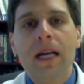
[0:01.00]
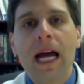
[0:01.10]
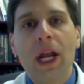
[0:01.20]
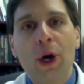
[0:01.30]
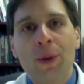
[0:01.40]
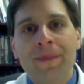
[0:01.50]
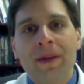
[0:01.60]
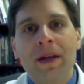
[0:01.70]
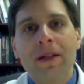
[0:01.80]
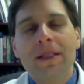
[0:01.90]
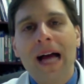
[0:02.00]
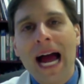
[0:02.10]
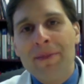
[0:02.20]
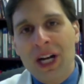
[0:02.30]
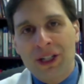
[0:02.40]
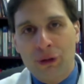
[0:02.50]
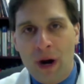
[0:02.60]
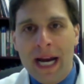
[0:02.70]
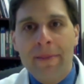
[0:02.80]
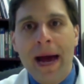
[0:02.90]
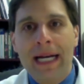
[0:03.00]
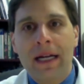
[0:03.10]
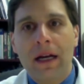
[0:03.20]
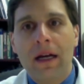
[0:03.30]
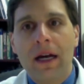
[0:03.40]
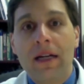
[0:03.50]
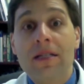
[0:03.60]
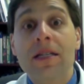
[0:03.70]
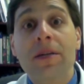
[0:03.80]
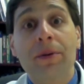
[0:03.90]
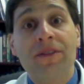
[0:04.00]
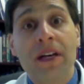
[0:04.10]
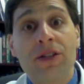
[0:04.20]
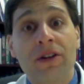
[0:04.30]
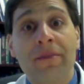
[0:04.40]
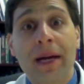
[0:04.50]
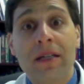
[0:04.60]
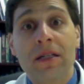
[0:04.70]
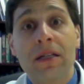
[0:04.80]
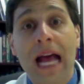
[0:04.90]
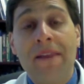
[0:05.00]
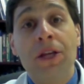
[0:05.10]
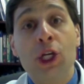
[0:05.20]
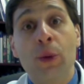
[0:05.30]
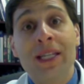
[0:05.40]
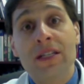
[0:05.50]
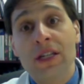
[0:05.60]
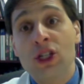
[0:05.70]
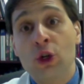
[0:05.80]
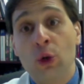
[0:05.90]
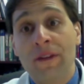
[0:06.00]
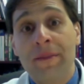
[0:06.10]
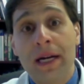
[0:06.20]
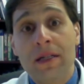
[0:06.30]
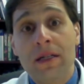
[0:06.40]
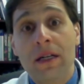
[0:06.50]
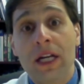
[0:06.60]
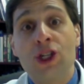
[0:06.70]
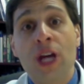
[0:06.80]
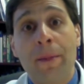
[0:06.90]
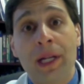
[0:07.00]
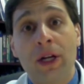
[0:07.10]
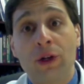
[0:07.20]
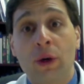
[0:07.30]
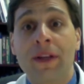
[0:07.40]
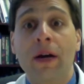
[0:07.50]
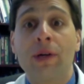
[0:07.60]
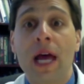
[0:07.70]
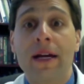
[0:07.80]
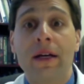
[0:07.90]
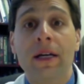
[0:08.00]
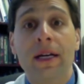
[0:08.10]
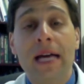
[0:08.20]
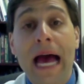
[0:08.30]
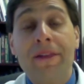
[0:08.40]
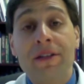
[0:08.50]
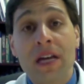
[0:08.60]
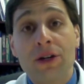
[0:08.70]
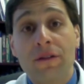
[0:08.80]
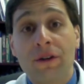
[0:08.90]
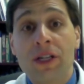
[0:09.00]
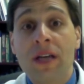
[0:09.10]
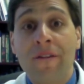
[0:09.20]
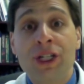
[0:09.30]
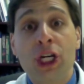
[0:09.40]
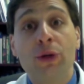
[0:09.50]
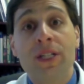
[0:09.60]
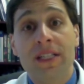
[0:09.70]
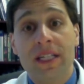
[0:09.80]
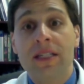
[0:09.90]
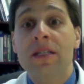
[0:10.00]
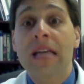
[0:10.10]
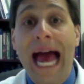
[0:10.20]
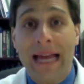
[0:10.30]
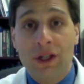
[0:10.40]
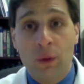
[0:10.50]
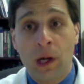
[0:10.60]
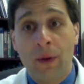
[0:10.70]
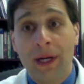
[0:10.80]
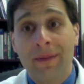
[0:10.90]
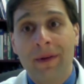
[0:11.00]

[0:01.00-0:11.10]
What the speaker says: Hello, I'm Dr. Ryan Madnick, an assistant professor of medicine at the UNC School of Medicine in Chapel Hill, North Carolina, at the Center for Esophageal Diseases and Swallowing.